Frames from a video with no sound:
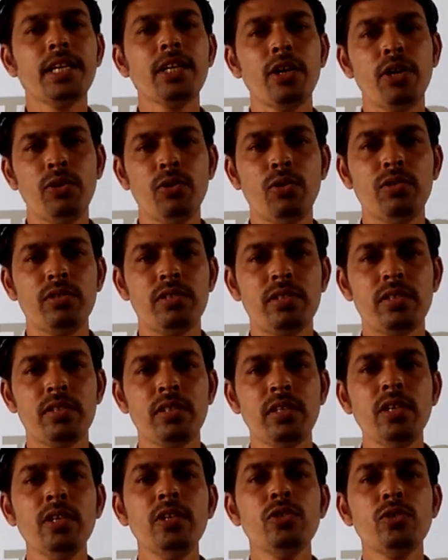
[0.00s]
in your notes
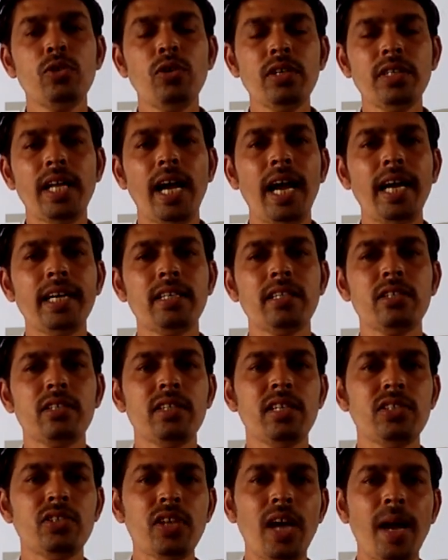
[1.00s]
so that
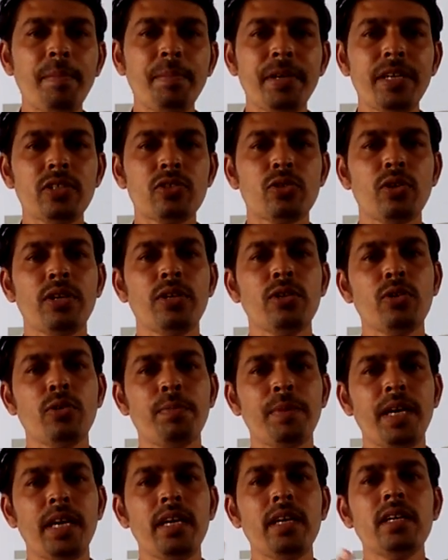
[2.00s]
the chapter is going to
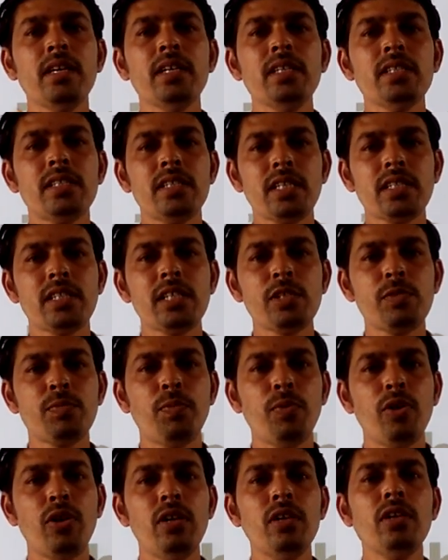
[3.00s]
be
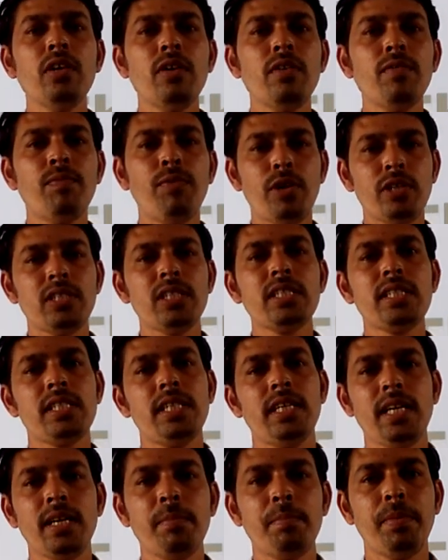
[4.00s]
successful for the
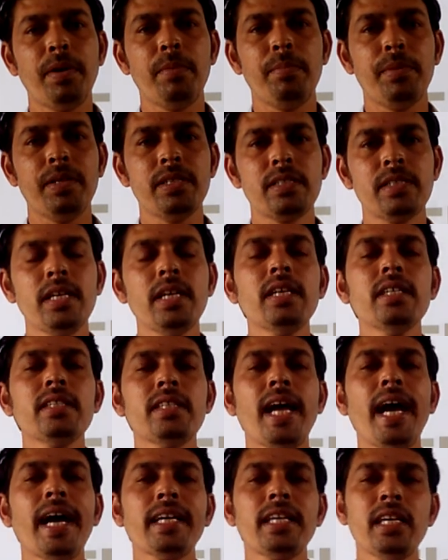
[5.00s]
study purpose.
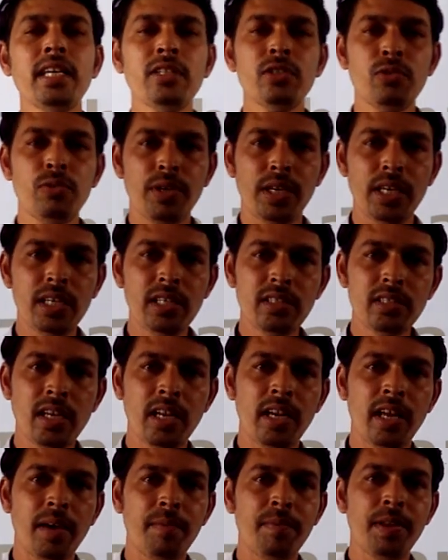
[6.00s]
Thanking to each
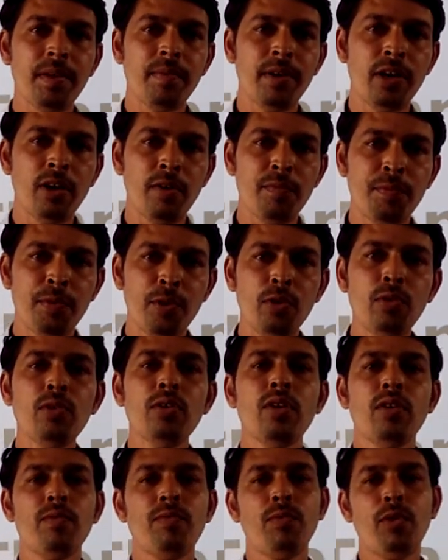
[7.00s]
and every one of you
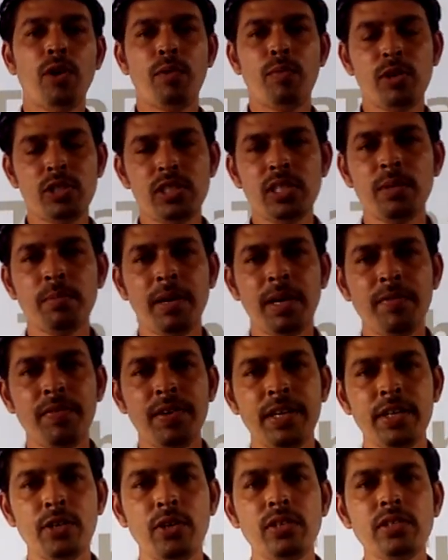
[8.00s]
for watching my
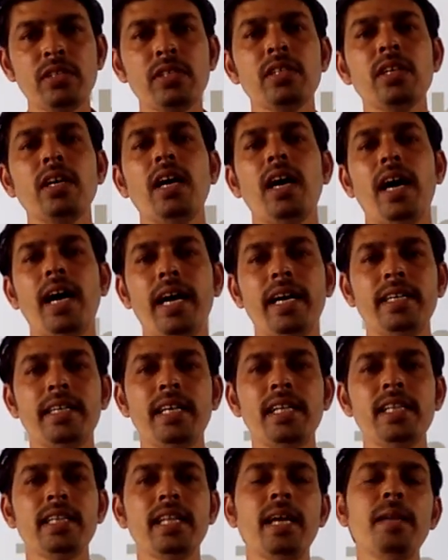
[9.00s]
videos.
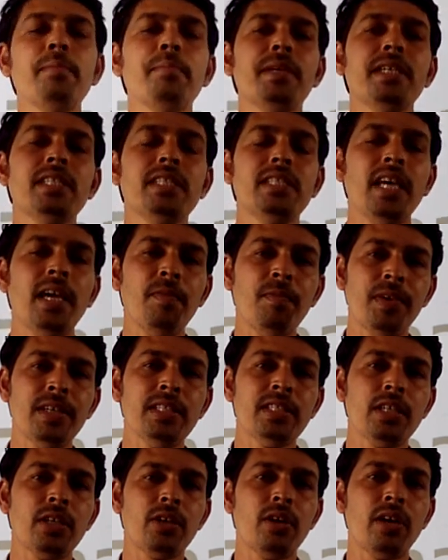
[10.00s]
Until then, be safe
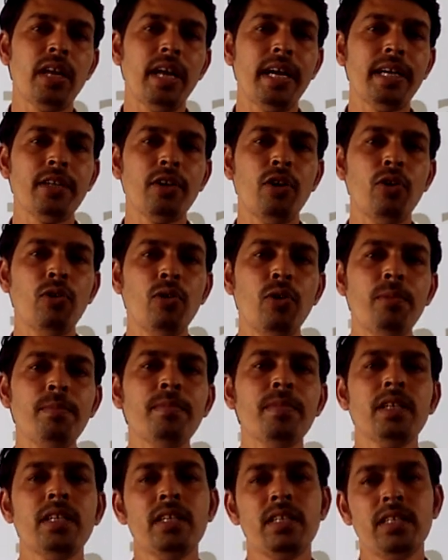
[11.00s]
and secure at your
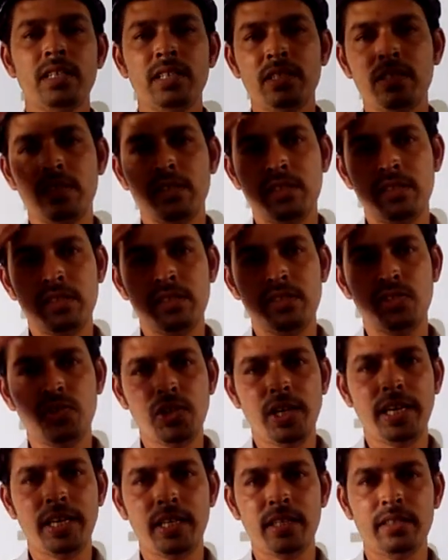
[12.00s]
home.
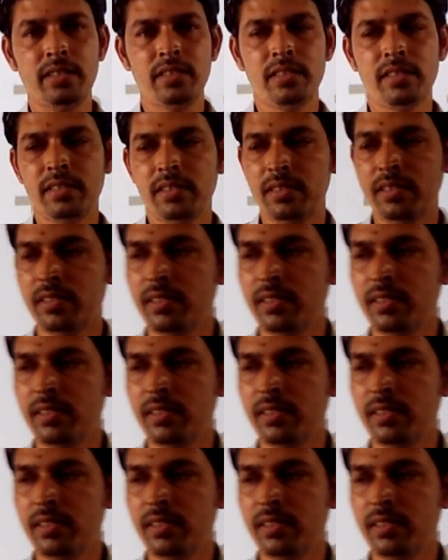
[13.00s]
Jai Hind.